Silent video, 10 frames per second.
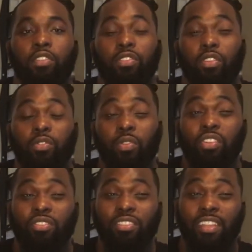so it was one
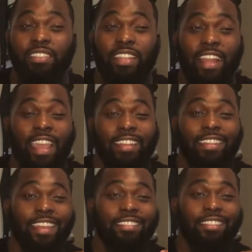of those days that I had
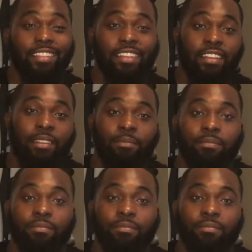to actually get up